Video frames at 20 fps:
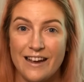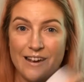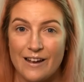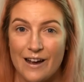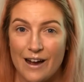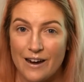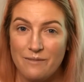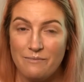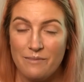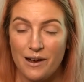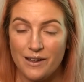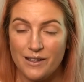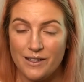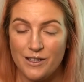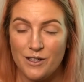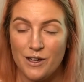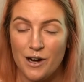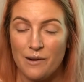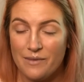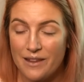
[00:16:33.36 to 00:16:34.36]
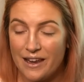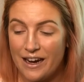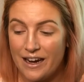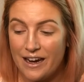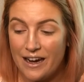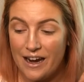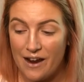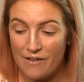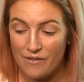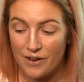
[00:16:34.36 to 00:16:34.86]
I got in BoxyCharm that I
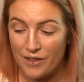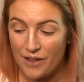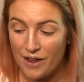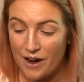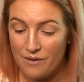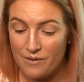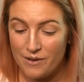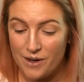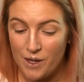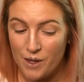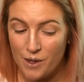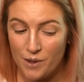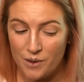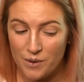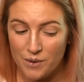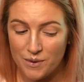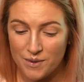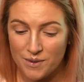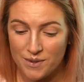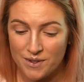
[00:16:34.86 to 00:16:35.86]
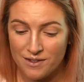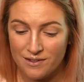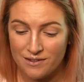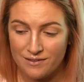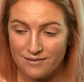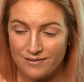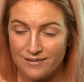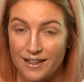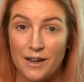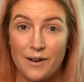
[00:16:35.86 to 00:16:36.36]
never thought I would use.
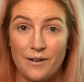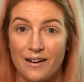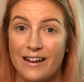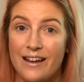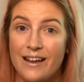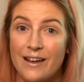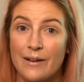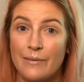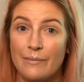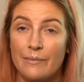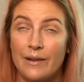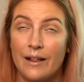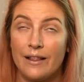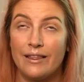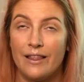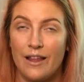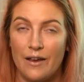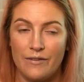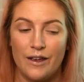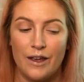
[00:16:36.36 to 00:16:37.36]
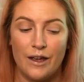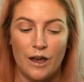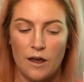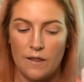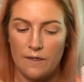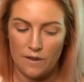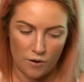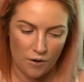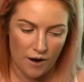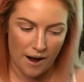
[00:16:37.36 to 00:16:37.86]
Here I am, loving
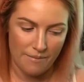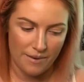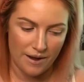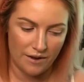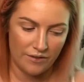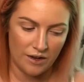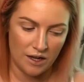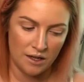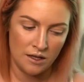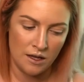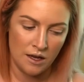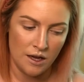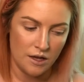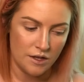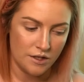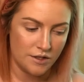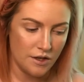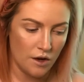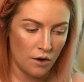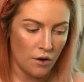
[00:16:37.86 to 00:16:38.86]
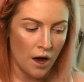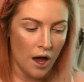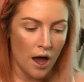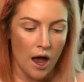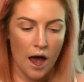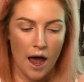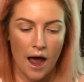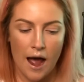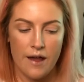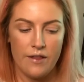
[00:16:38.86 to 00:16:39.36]
the crap out of it. So
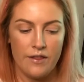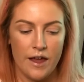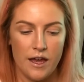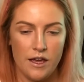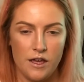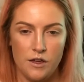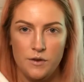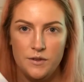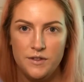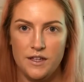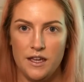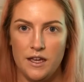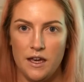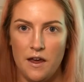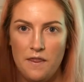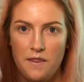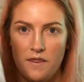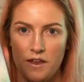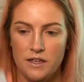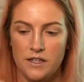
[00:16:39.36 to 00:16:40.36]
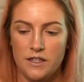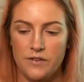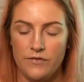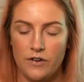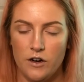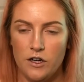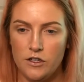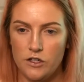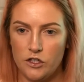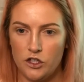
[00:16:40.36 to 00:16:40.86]
I like using this
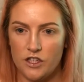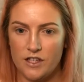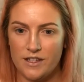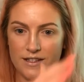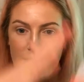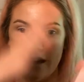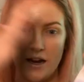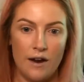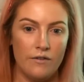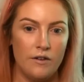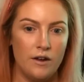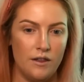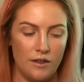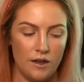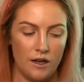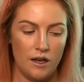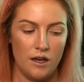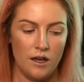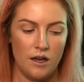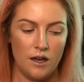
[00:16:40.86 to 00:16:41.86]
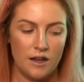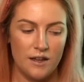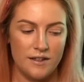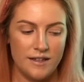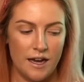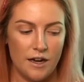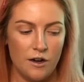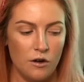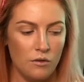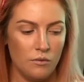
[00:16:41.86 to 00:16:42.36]
first to set everything, because
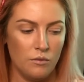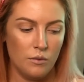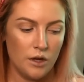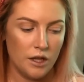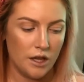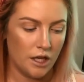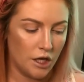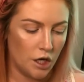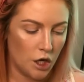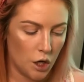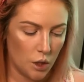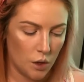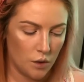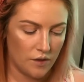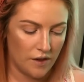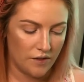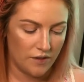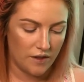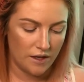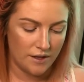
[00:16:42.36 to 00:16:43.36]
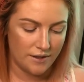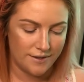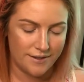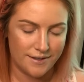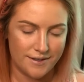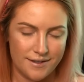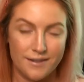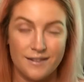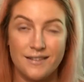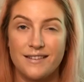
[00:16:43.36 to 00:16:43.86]
I don't really know that
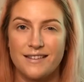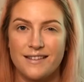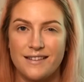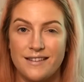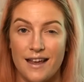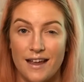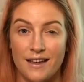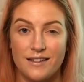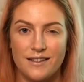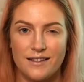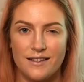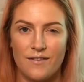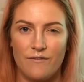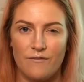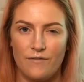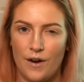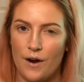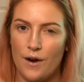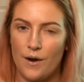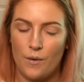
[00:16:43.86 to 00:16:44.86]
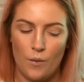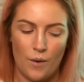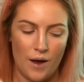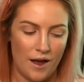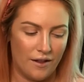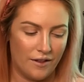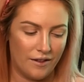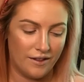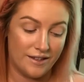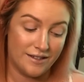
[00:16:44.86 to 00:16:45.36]
this sets very
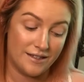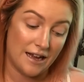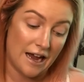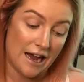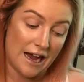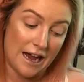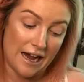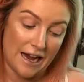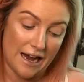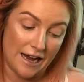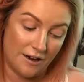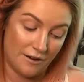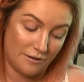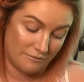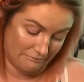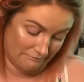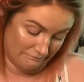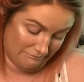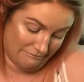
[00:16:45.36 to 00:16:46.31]
well. At least I don't